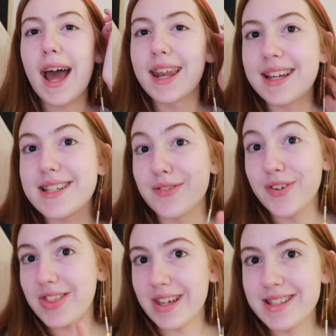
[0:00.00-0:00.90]
and like
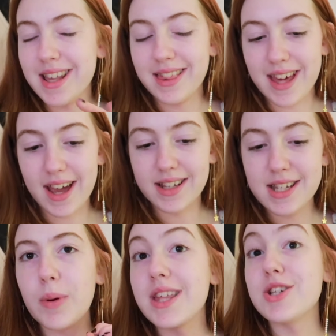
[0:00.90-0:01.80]
different things like
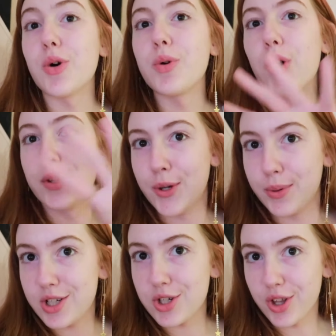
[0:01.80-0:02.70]
that, but they don't all
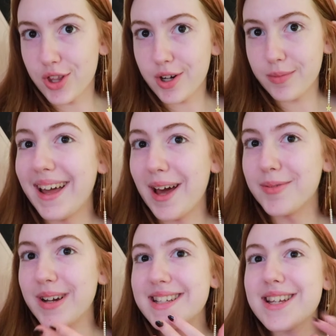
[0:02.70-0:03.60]
know each other. I
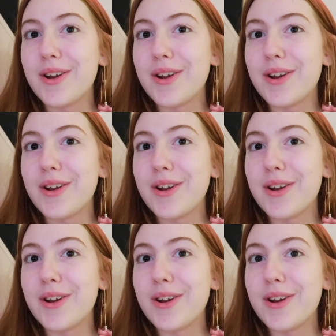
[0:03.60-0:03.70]
can't wait.